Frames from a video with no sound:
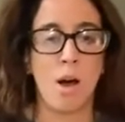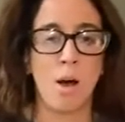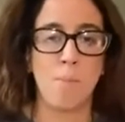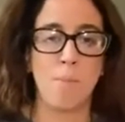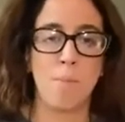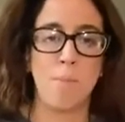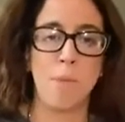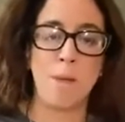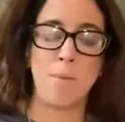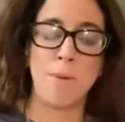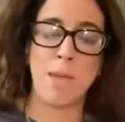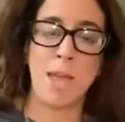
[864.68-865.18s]

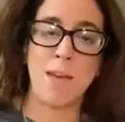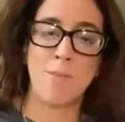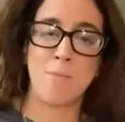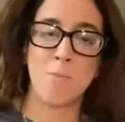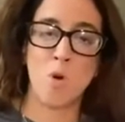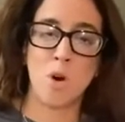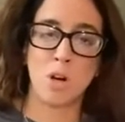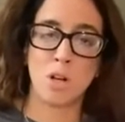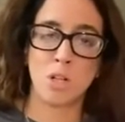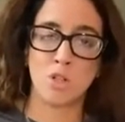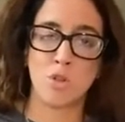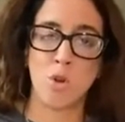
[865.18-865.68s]
maybe have
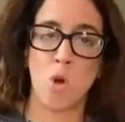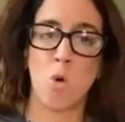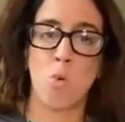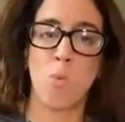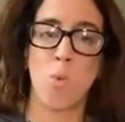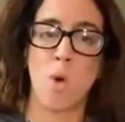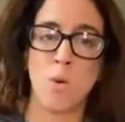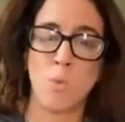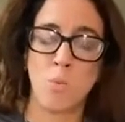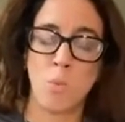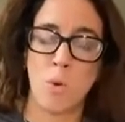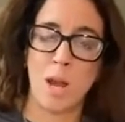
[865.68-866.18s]
more control
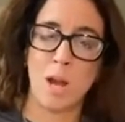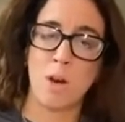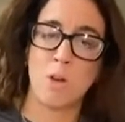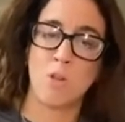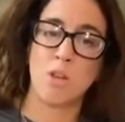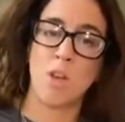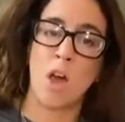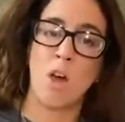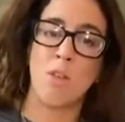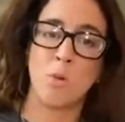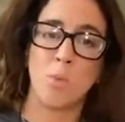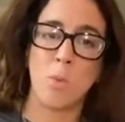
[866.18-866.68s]
one way or
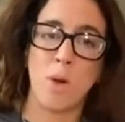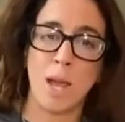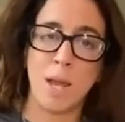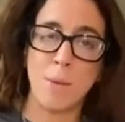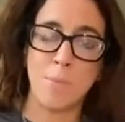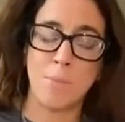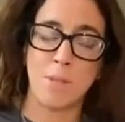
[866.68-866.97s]
the other way,